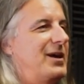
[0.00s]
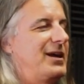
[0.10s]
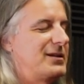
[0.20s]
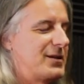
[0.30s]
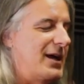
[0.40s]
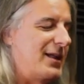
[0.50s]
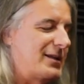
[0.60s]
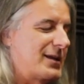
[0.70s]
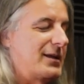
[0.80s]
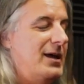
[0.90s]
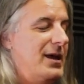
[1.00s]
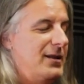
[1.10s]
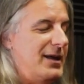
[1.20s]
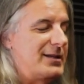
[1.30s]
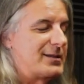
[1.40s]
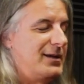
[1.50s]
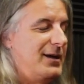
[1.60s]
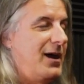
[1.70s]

right? So that, that's like that's